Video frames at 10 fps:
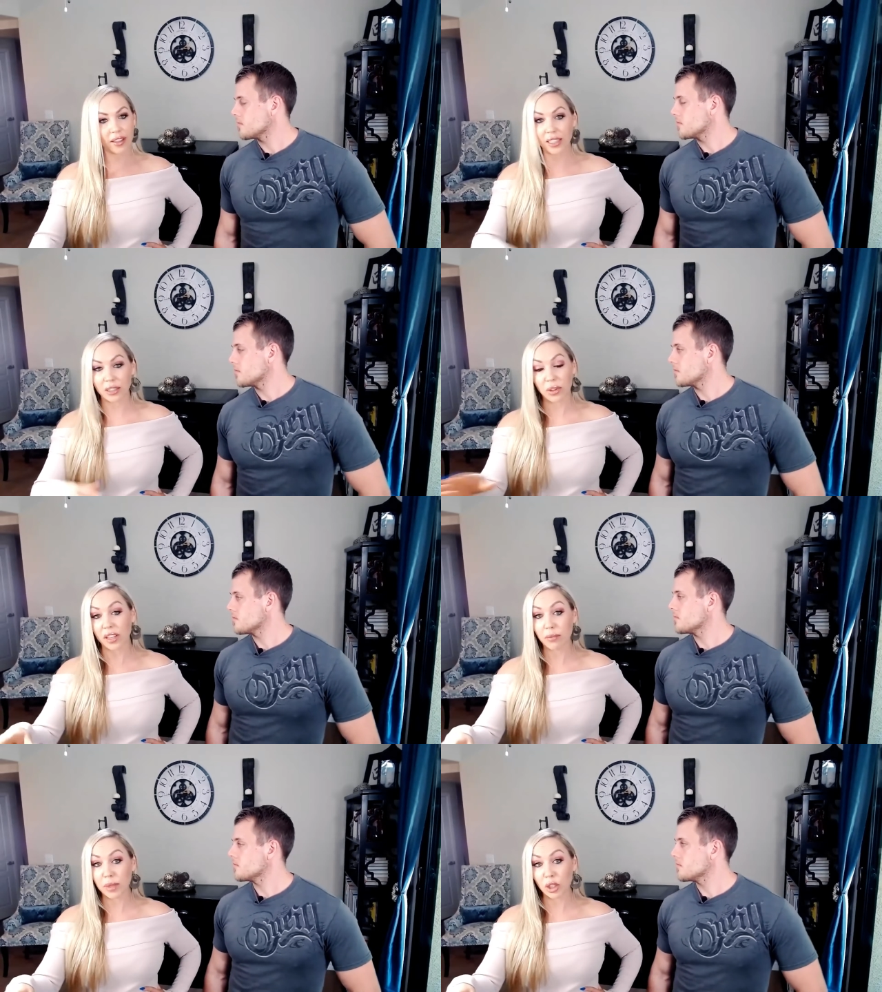Speaker 1: And that's what
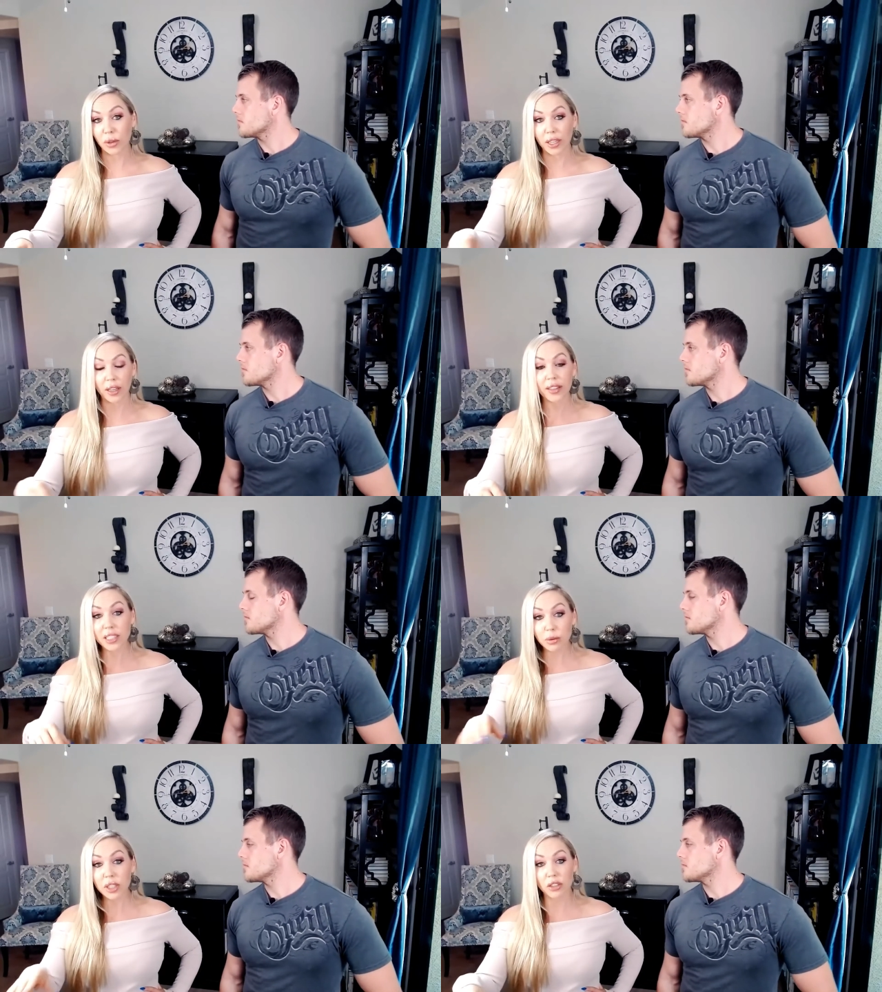they've been doing. And
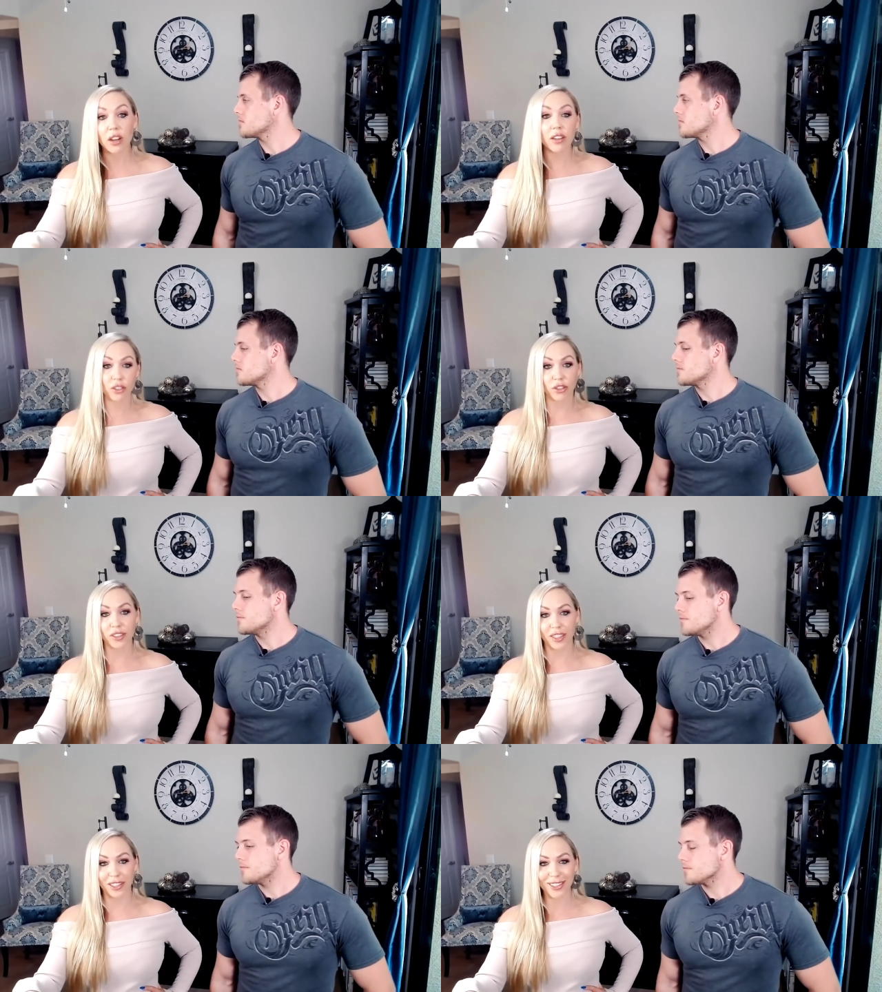that's what your doctor will
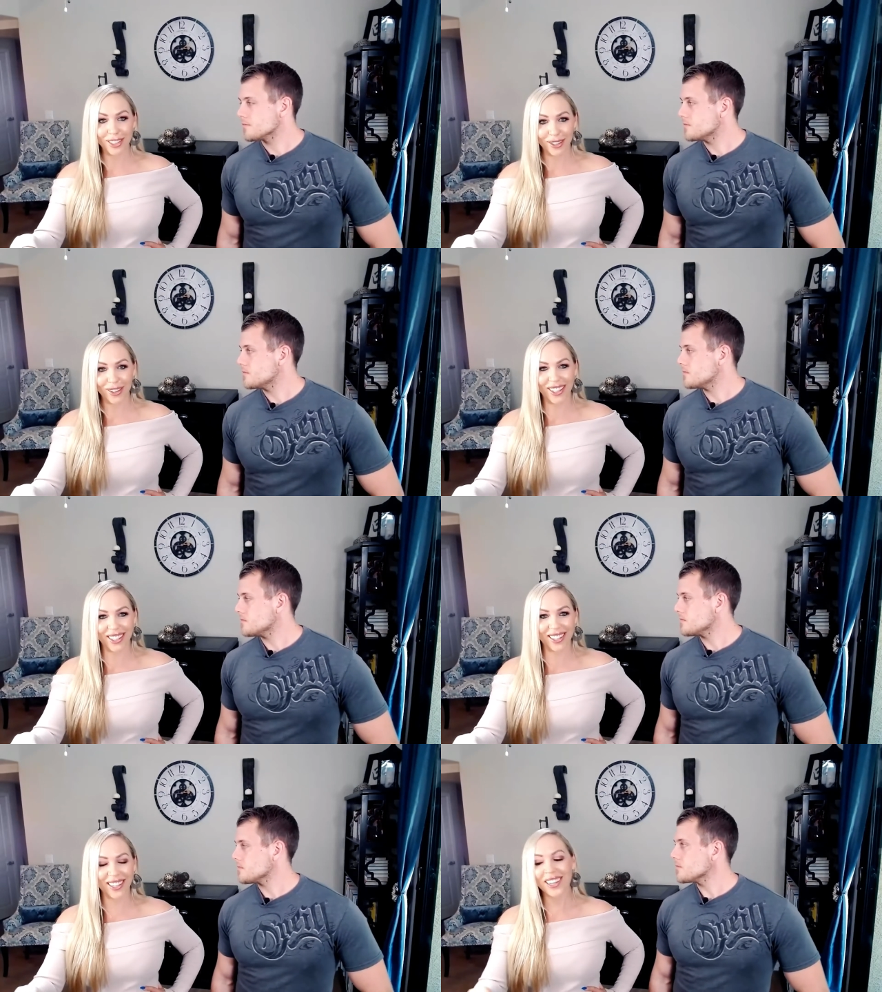tell you too.
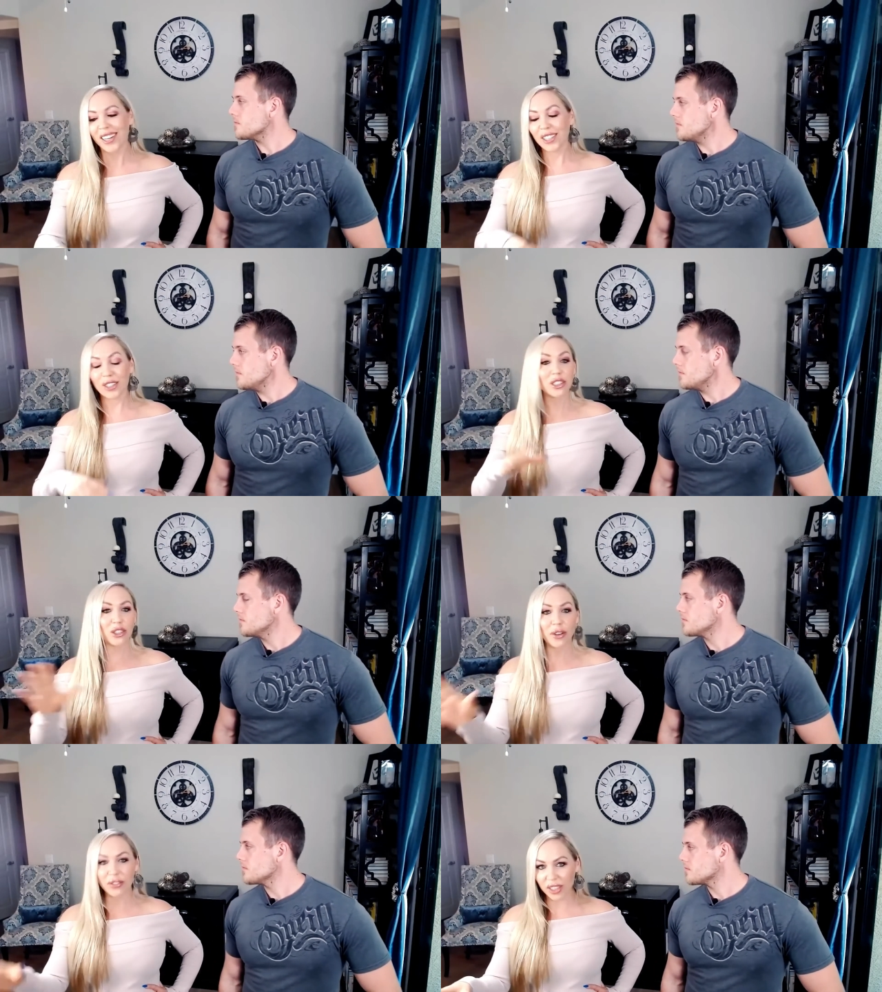You could
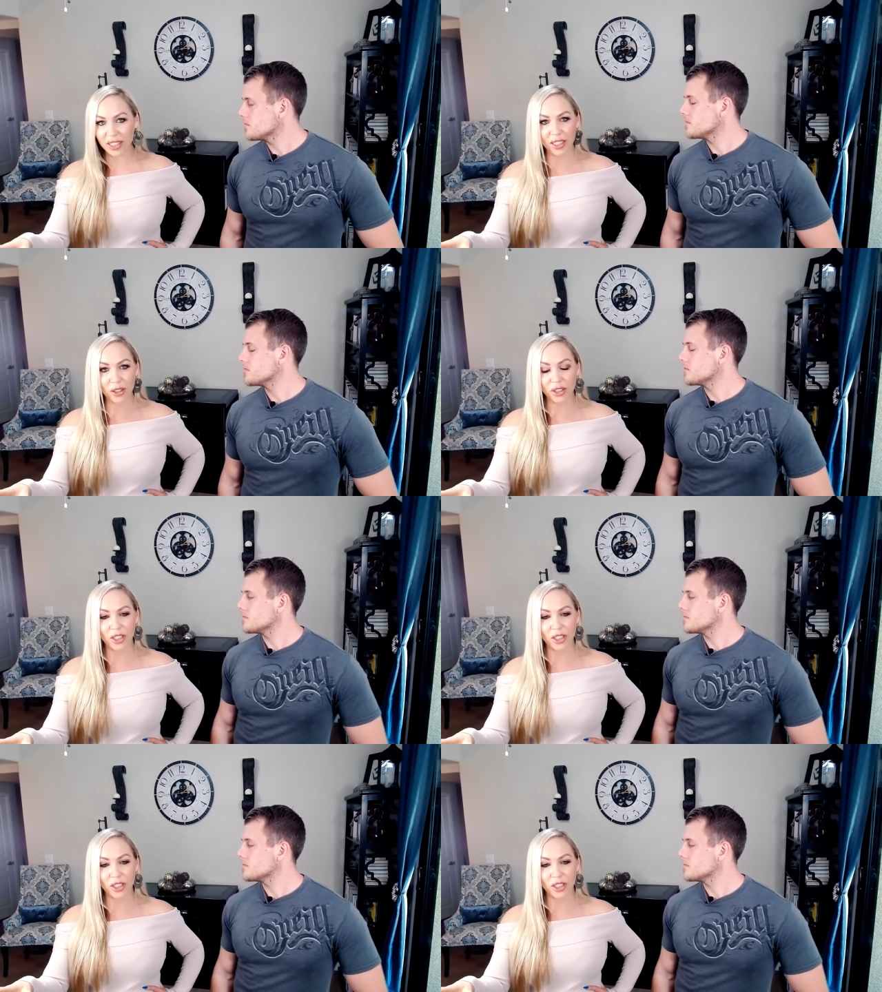do everything you could